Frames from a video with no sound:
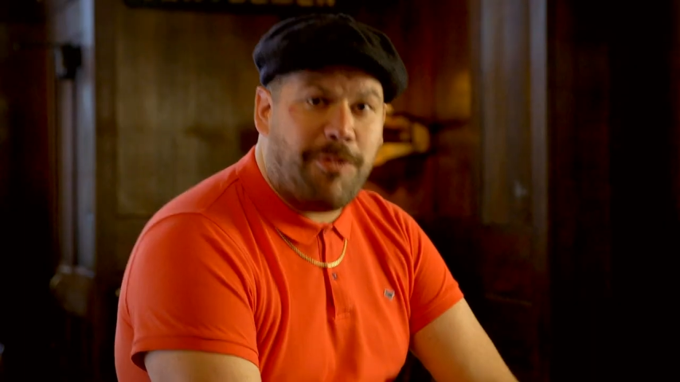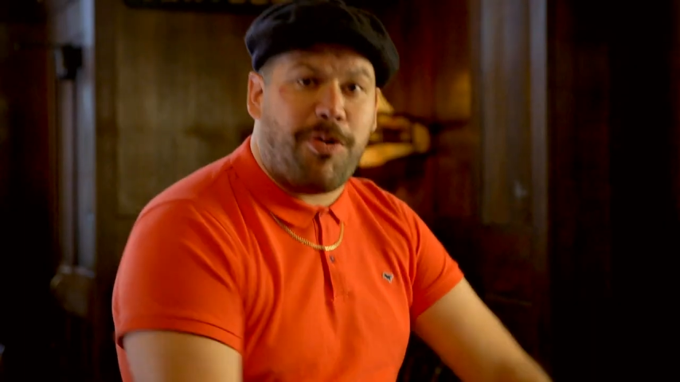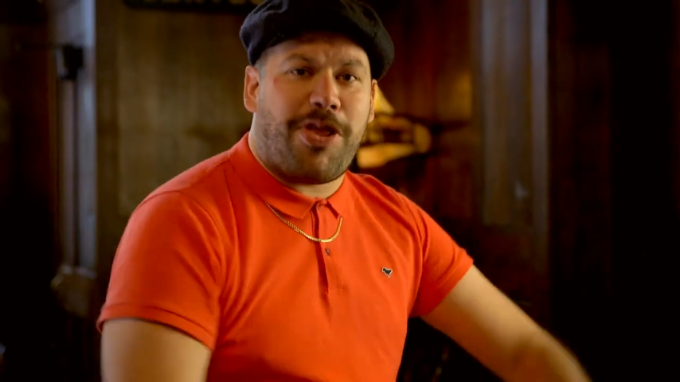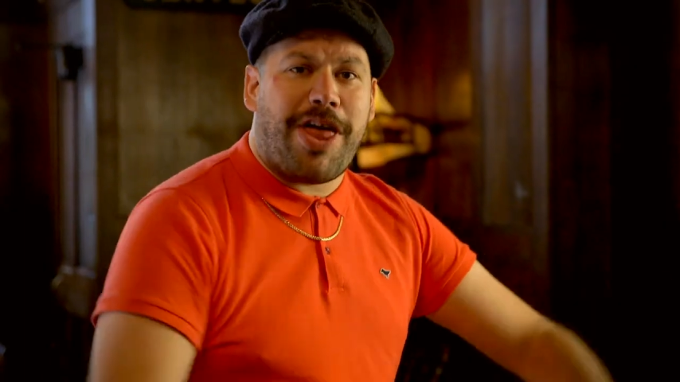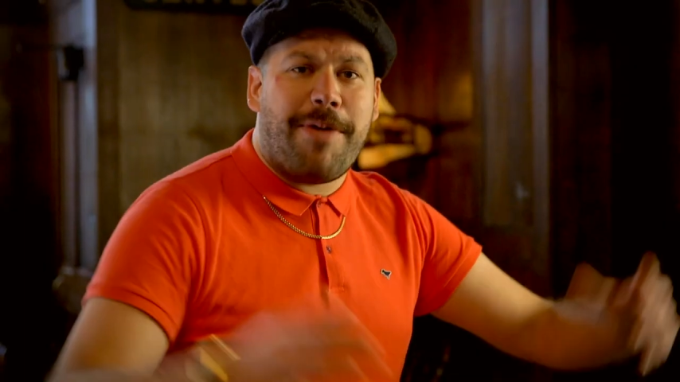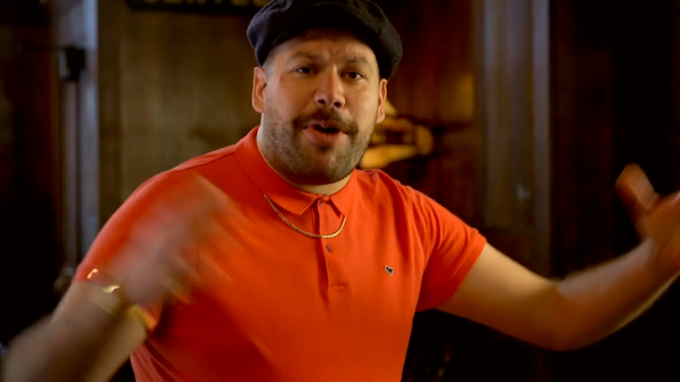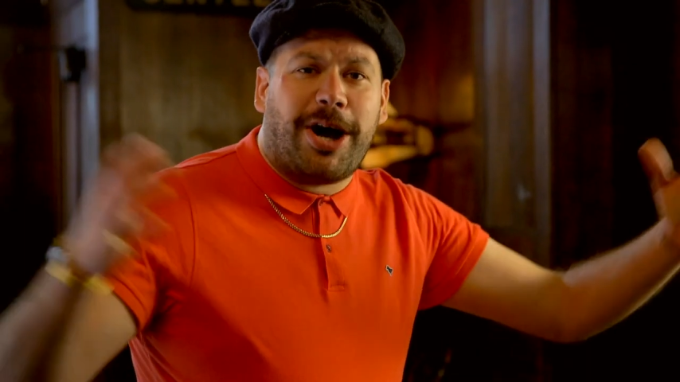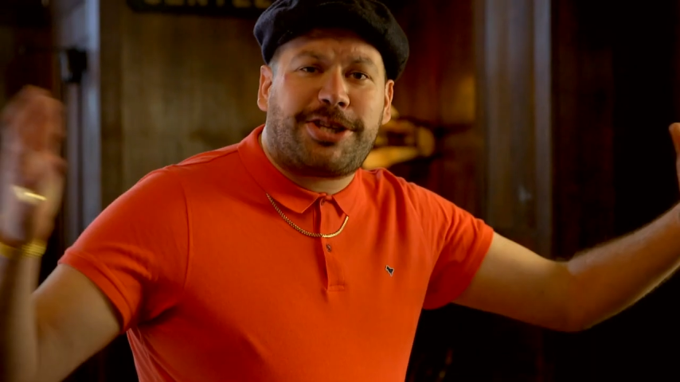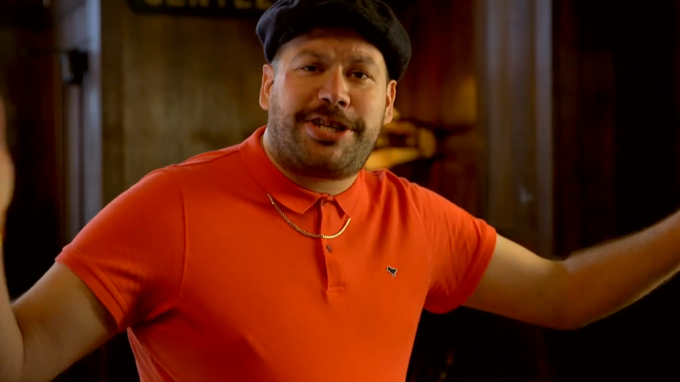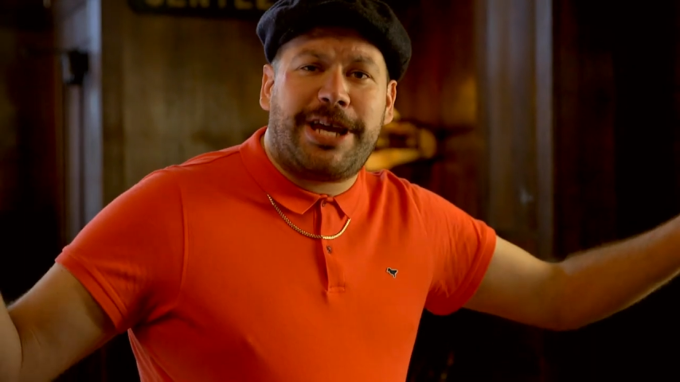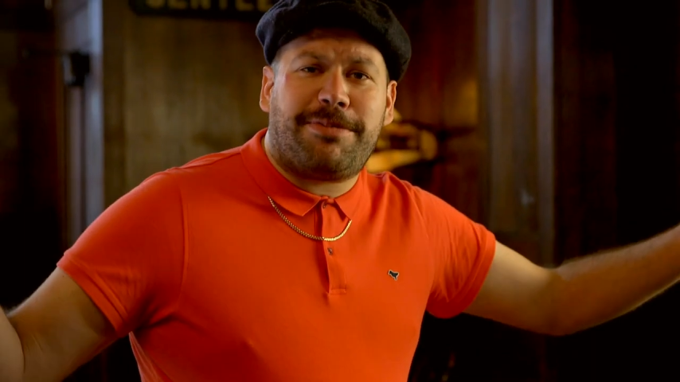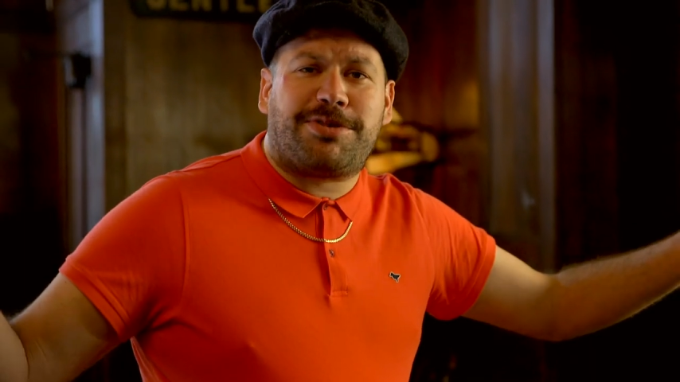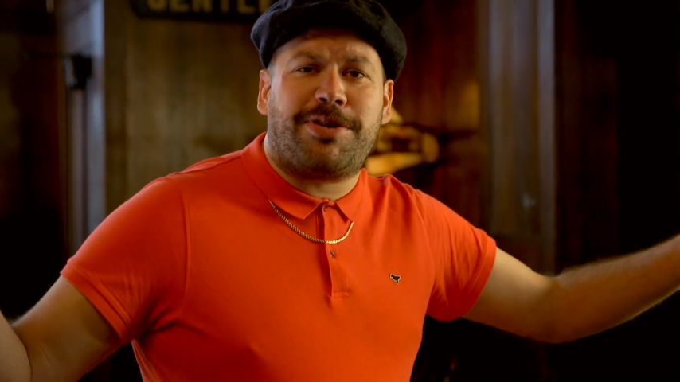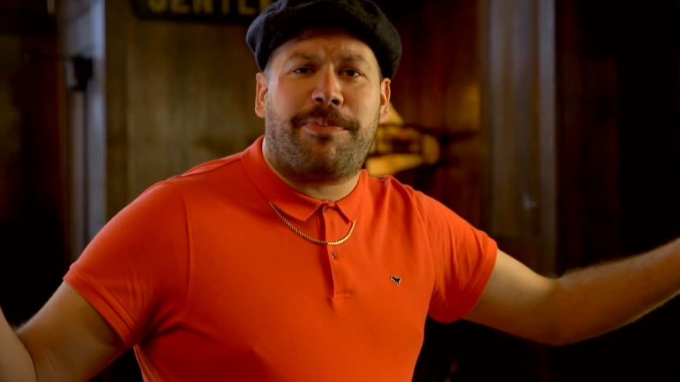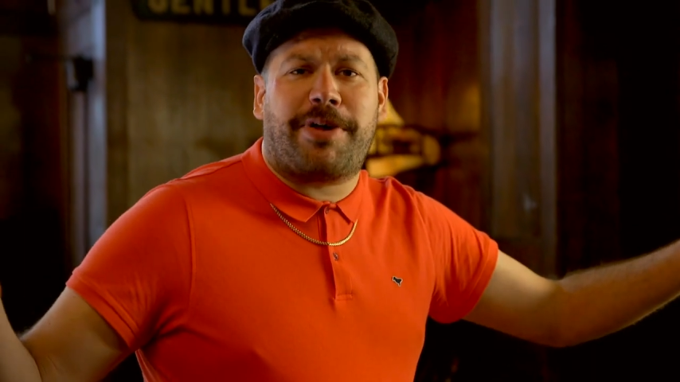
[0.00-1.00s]
Well, they're my
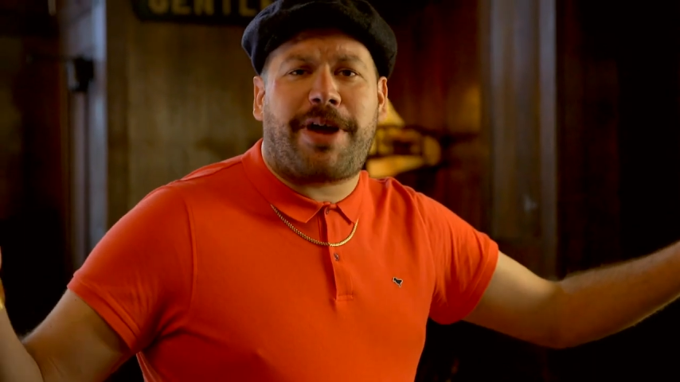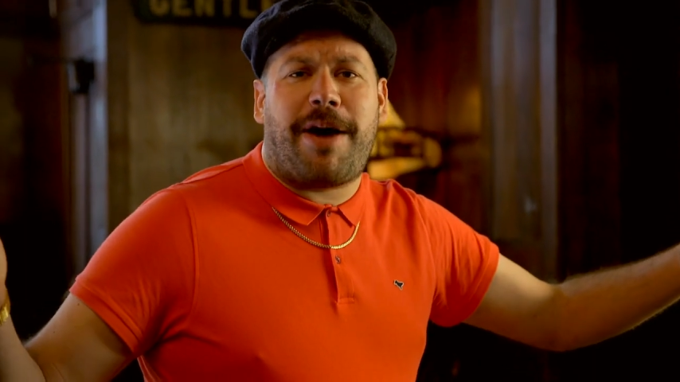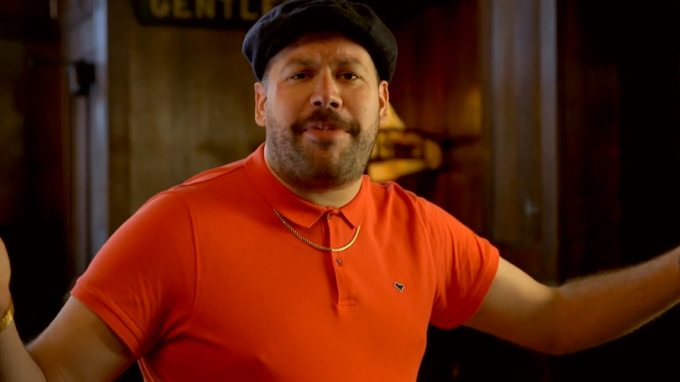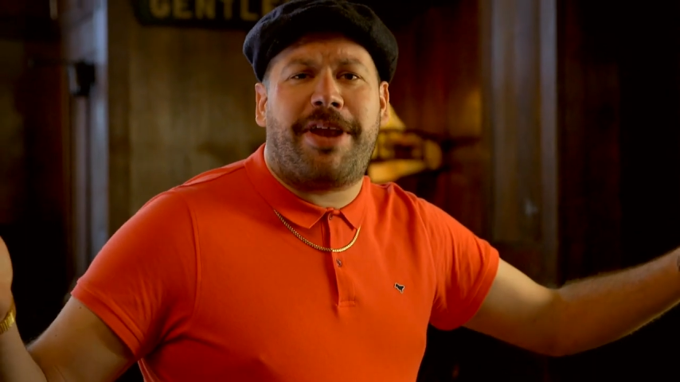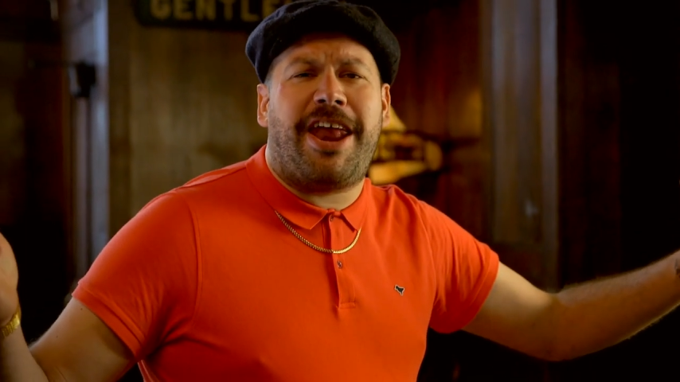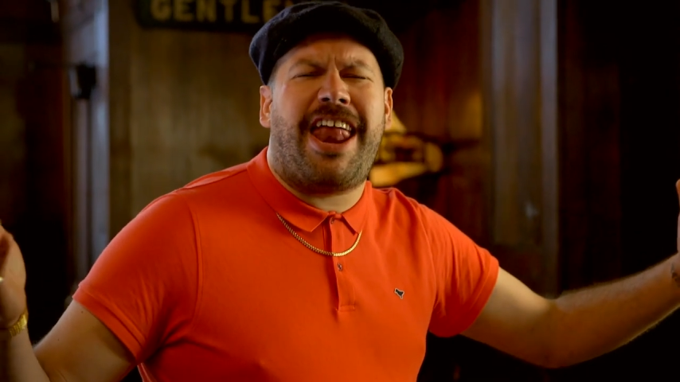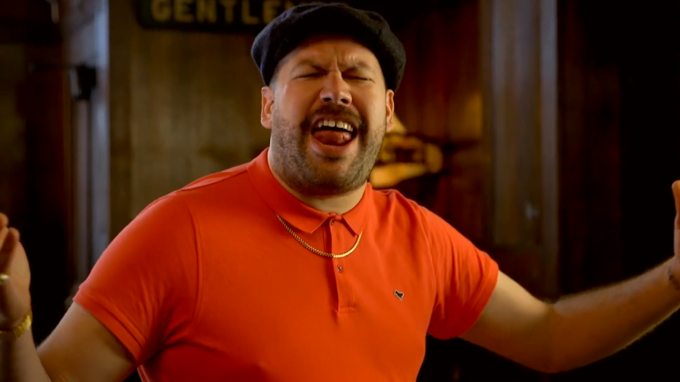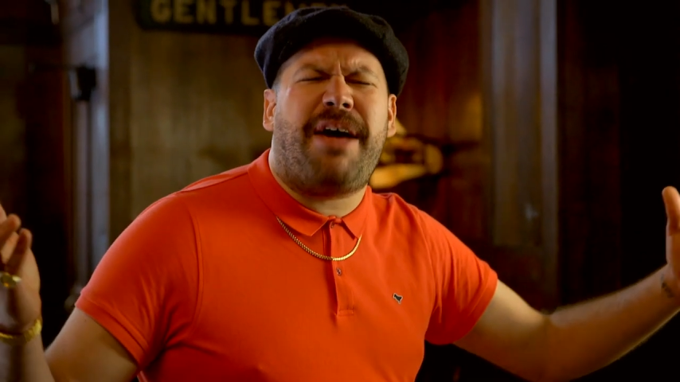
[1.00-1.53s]
tips on becoming an